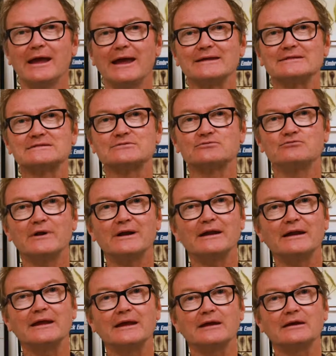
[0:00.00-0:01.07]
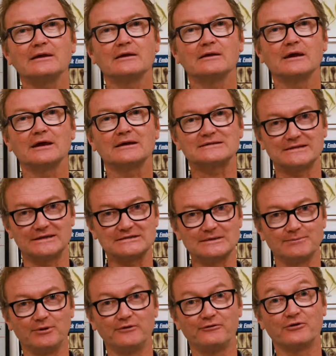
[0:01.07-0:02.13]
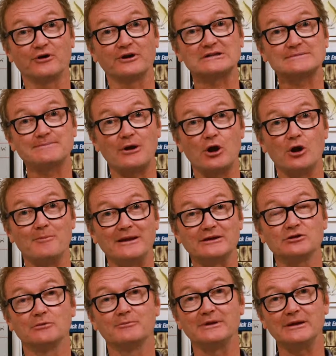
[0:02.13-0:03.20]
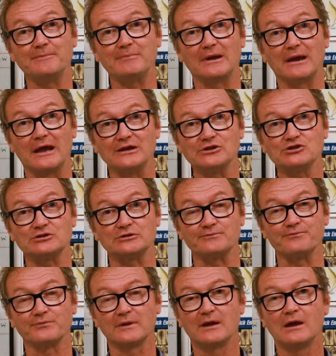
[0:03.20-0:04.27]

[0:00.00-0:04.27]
it's readily accessible for experimental manipulation.